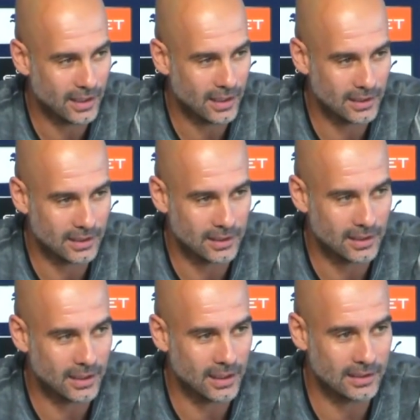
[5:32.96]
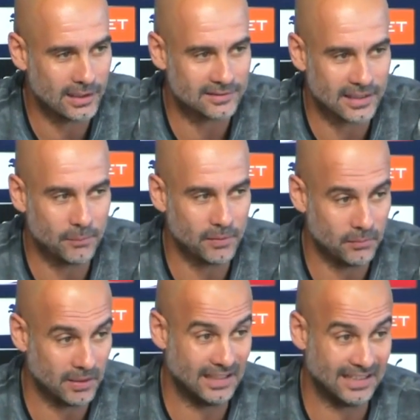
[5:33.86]
And that's
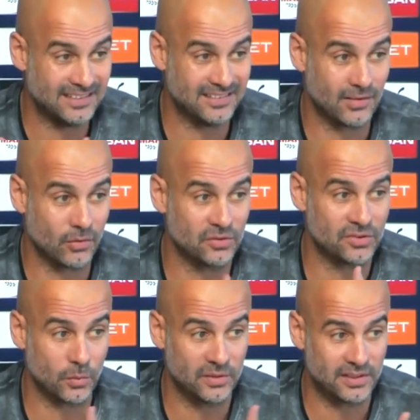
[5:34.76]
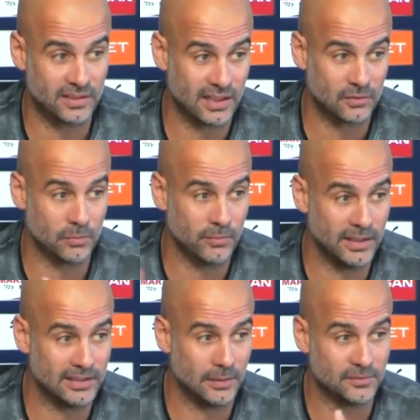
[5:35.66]
happened. But that is a consequence sometimes when
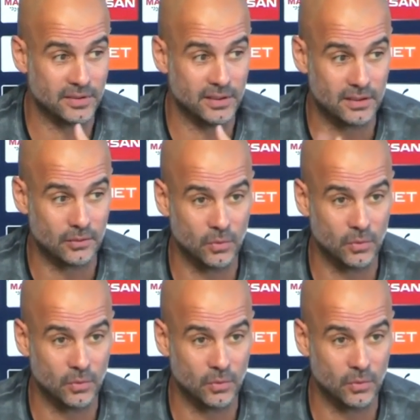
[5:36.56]
many times here,